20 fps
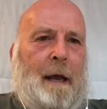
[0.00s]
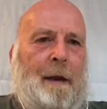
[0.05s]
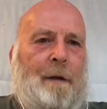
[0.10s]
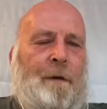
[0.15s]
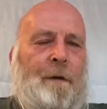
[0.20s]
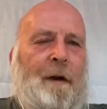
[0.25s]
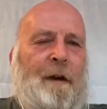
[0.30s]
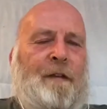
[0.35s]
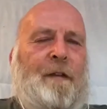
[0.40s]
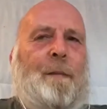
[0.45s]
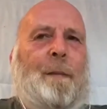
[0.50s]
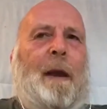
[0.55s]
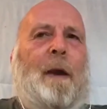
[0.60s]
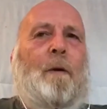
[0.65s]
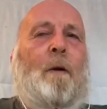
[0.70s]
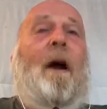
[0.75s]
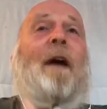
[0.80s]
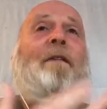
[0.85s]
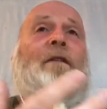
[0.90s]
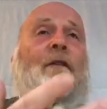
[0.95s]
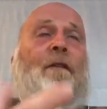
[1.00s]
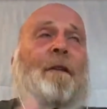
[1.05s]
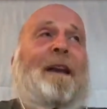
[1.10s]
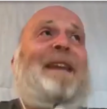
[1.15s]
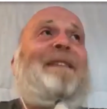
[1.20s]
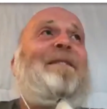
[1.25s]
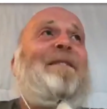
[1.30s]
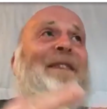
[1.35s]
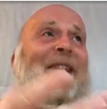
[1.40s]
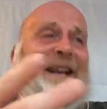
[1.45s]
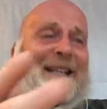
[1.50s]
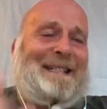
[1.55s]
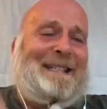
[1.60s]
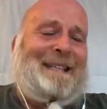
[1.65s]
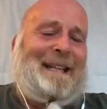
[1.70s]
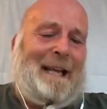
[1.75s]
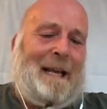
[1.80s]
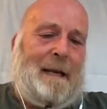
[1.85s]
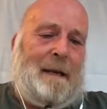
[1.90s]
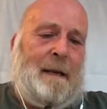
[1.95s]

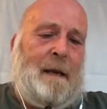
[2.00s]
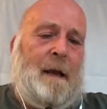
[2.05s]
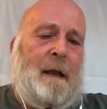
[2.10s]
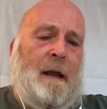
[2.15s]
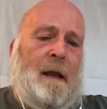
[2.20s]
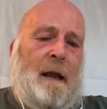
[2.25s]
underinvesting